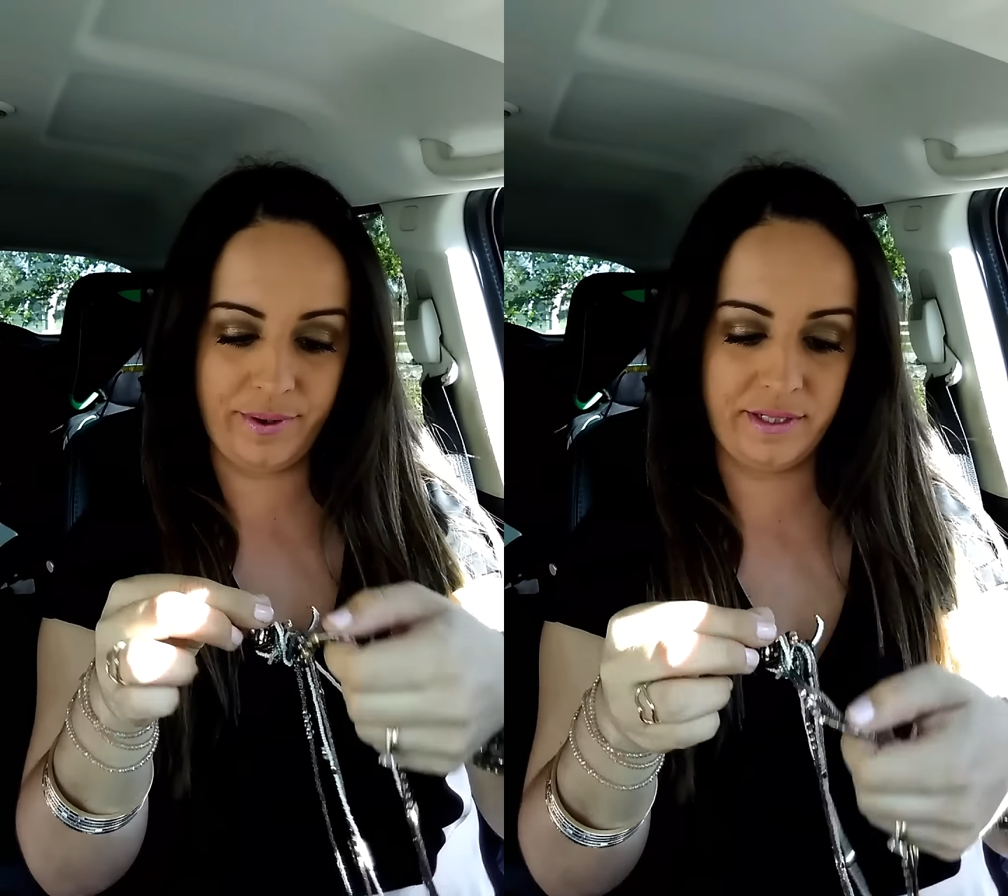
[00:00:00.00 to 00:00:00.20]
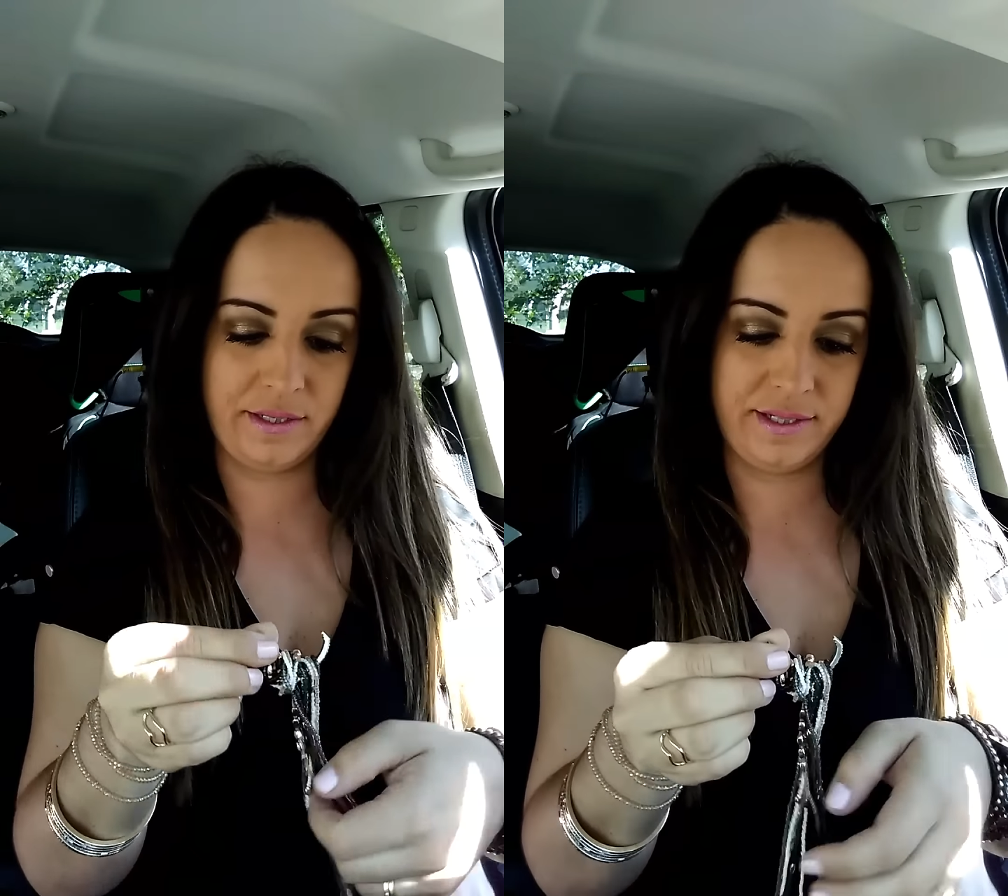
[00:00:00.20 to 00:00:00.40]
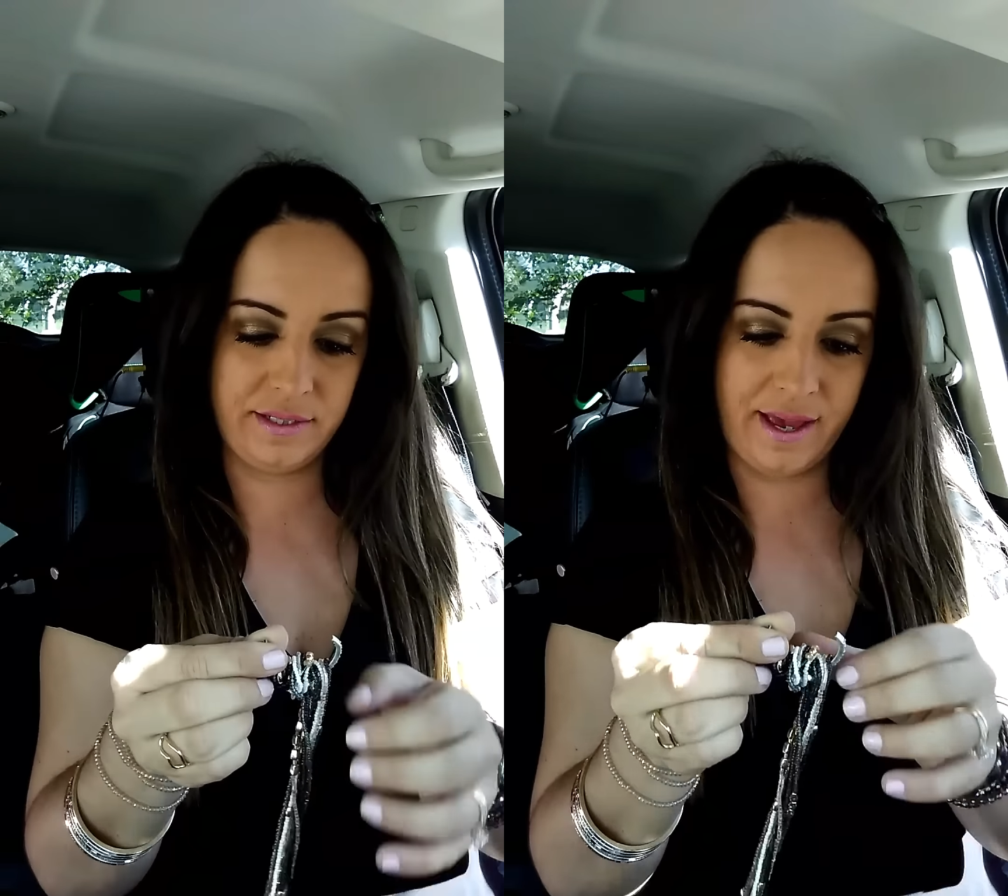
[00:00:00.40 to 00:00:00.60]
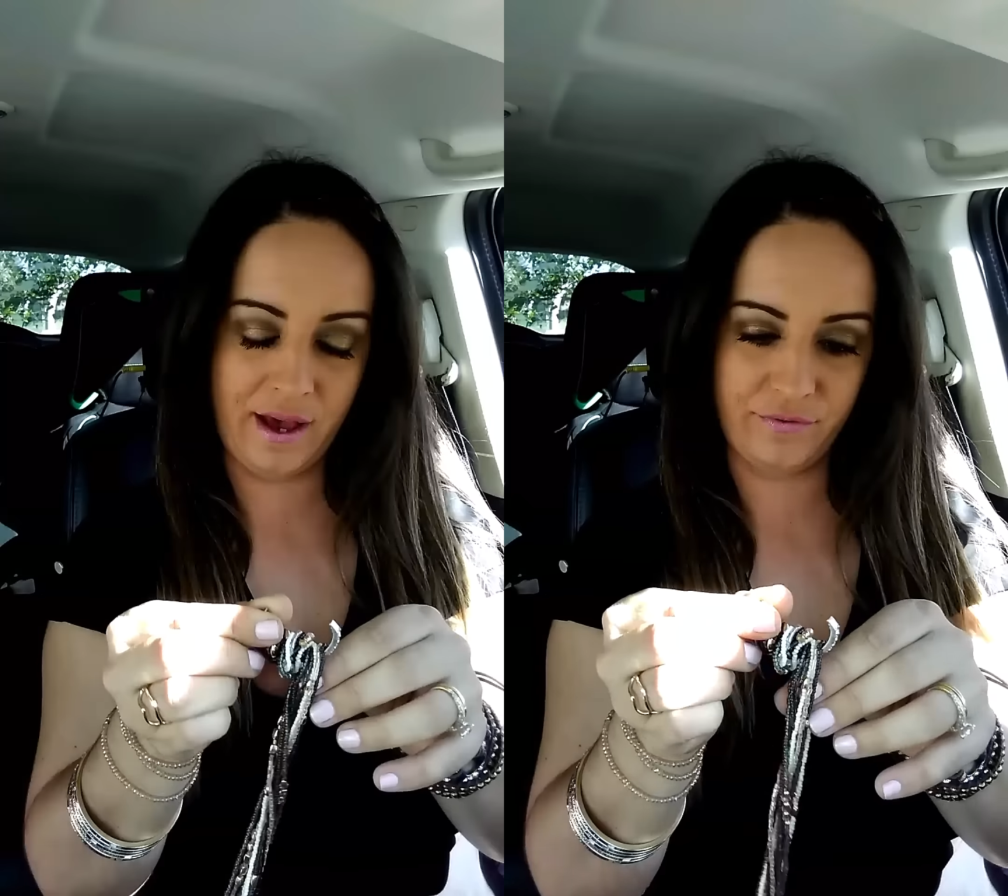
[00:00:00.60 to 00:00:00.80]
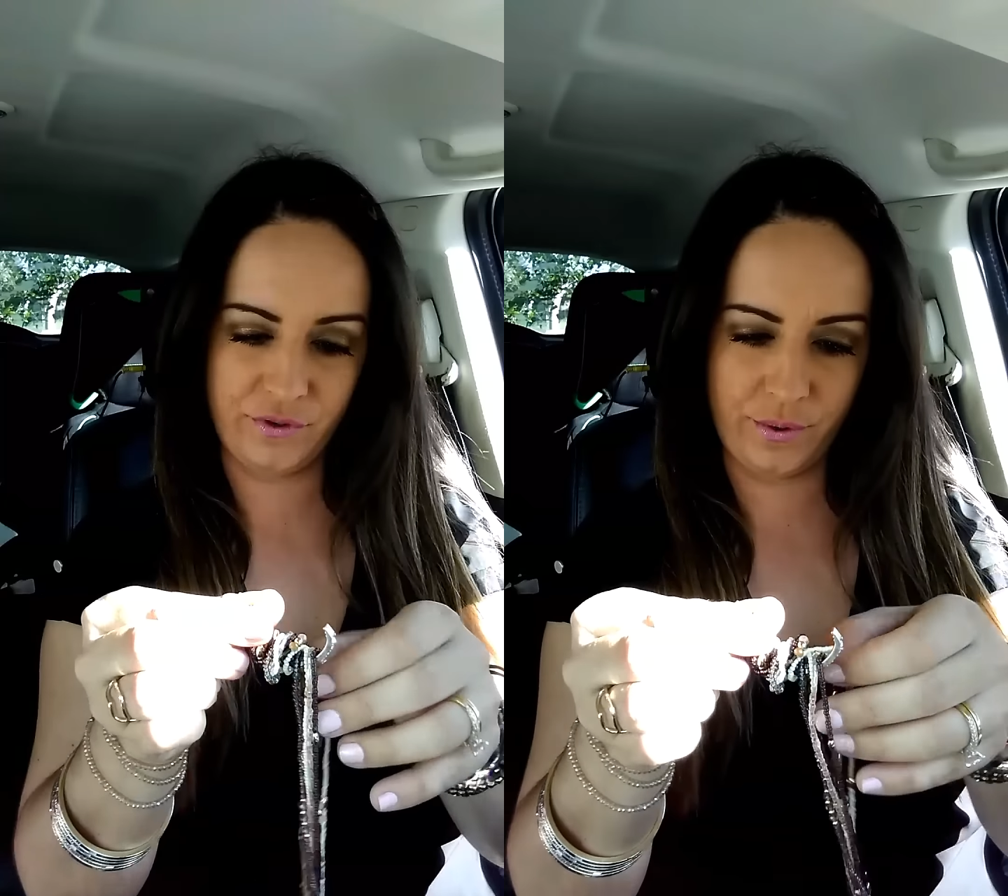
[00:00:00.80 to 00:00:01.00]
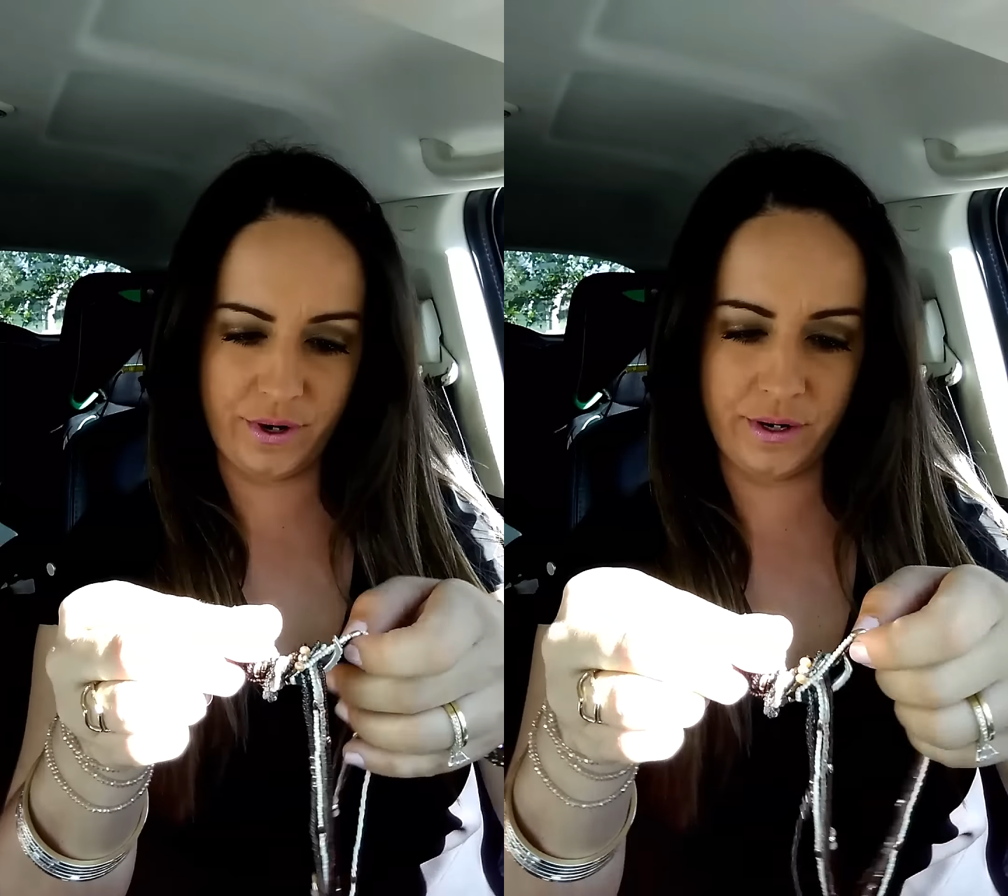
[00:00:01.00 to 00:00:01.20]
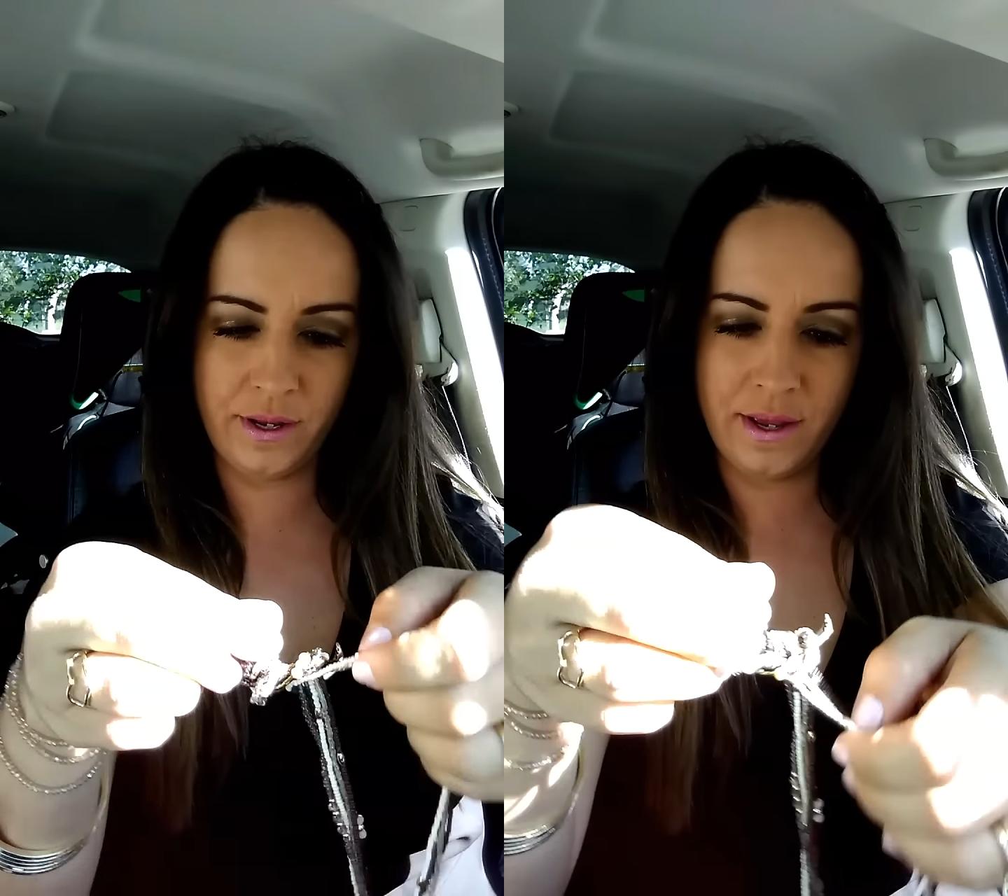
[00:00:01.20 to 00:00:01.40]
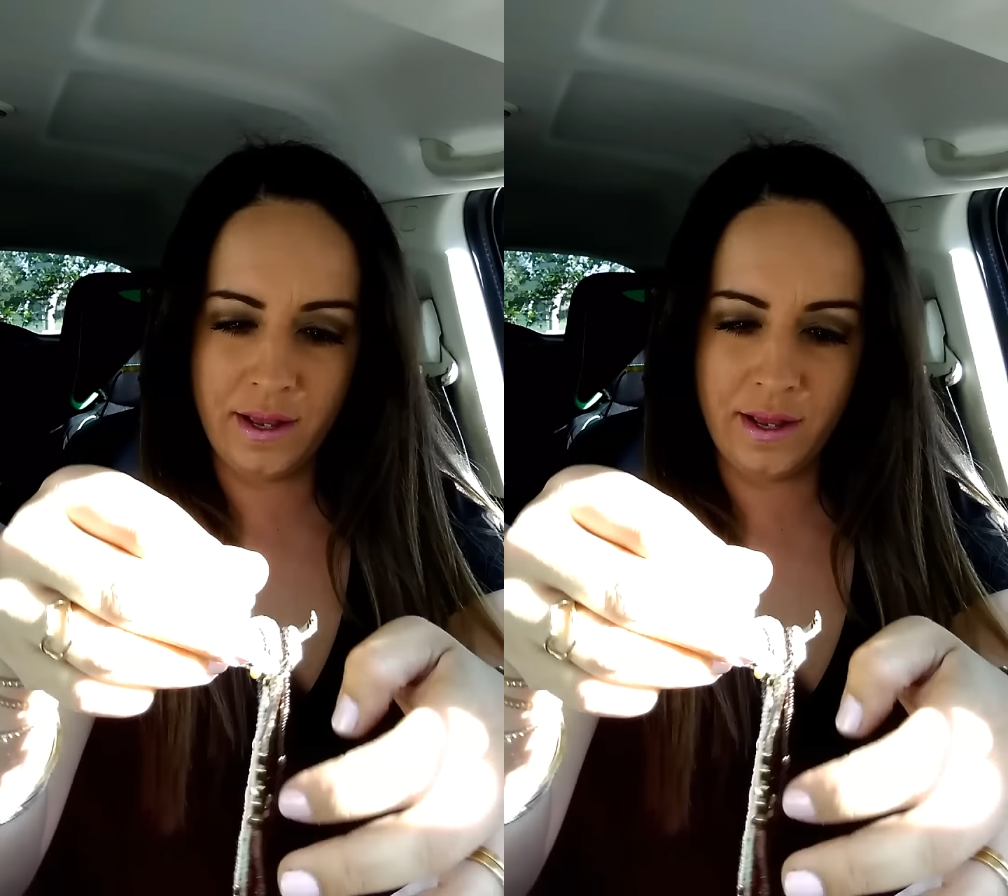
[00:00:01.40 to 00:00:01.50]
I did this afterward.